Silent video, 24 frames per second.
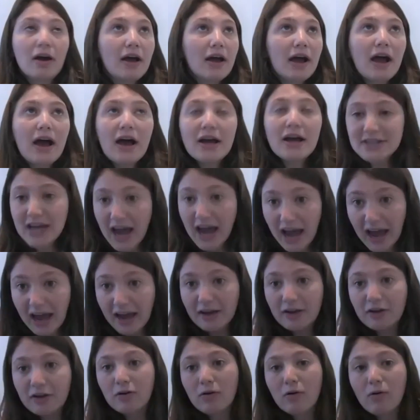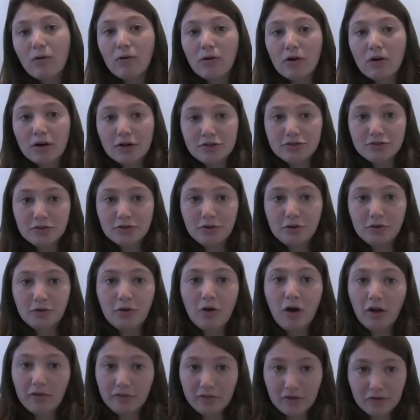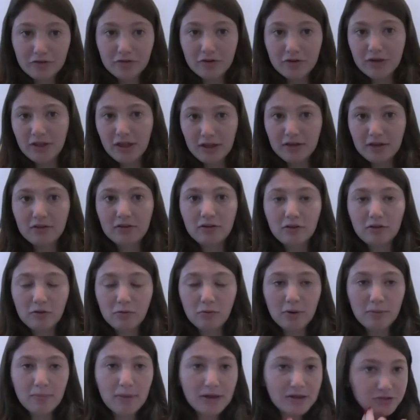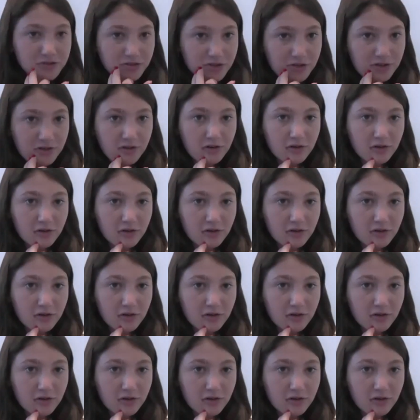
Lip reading: attack or to cause injury, like you were mentioning.